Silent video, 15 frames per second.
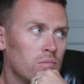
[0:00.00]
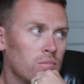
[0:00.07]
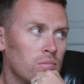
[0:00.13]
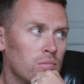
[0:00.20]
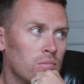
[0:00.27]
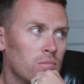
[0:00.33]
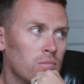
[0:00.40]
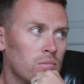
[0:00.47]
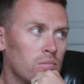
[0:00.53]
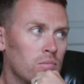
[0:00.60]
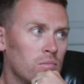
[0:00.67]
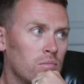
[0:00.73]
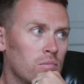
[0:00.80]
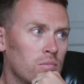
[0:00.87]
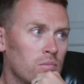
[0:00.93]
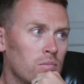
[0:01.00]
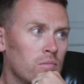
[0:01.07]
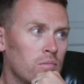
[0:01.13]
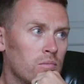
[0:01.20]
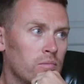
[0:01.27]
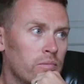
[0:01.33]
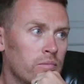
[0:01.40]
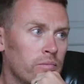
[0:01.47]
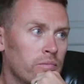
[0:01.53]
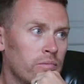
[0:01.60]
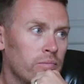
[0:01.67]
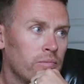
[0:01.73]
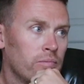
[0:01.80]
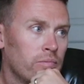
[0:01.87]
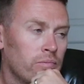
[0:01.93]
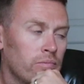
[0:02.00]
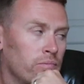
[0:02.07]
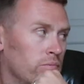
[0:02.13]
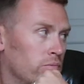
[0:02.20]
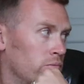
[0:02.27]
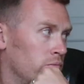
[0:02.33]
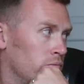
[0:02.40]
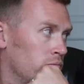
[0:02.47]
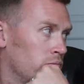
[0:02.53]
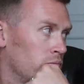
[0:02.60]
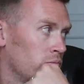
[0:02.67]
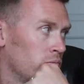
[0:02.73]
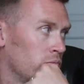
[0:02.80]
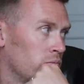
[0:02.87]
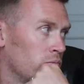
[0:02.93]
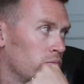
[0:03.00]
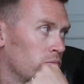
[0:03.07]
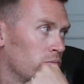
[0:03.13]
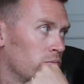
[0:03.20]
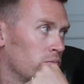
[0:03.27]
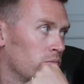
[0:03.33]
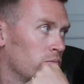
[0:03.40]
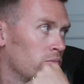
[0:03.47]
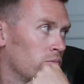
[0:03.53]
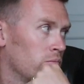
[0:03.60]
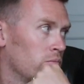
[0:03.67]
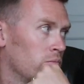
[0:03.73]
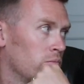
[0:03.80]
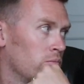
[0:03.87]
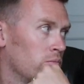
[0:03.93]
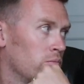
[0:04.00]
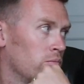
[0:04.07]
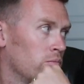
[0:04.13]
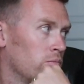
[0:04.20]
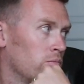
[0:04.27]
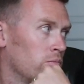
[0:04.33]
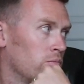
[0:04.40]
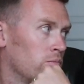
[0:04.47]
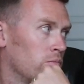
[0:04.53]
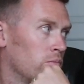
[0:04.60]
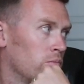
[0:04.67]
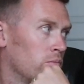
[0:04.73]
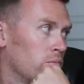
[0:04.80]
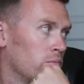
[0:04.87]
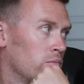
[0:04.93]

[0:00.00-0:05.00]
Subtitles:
(not speaking)